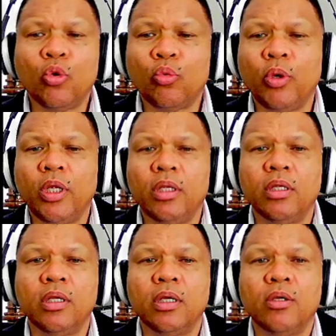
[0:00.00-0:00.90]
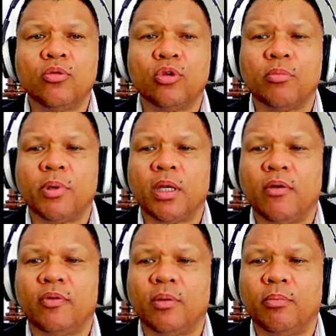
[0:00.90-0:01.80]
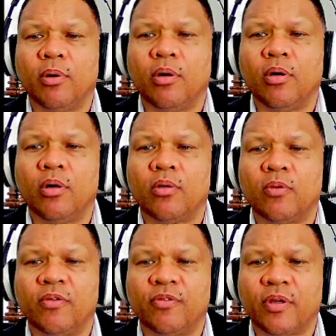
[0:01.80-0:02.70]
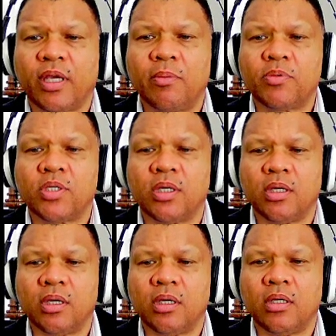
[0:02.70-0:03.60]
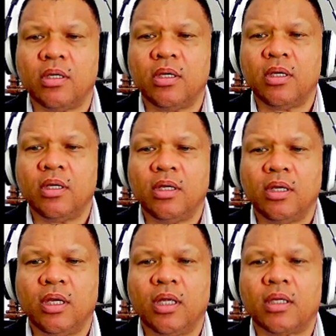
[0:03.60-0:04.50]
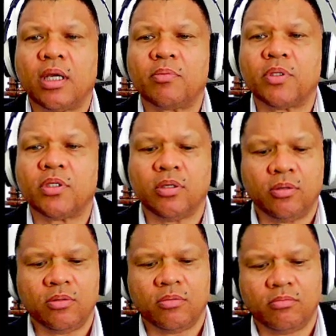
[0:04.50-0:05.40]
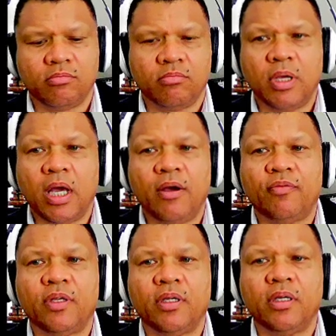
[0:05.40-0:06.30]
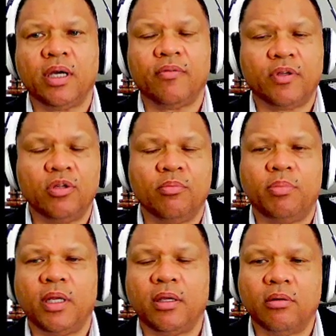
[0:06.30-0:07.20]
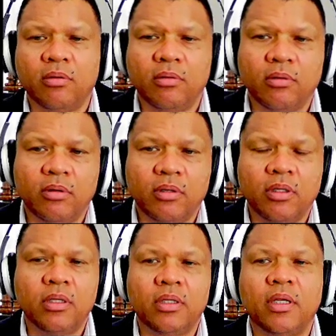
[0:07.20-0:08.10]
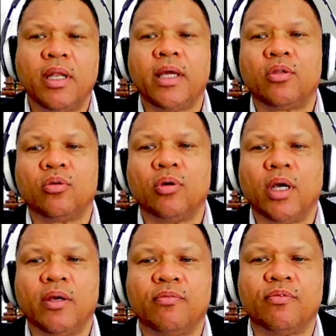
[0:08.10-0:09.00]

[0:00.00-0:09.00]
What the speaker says: queen to the middle of the board with capture and capture. So after you play the knight to f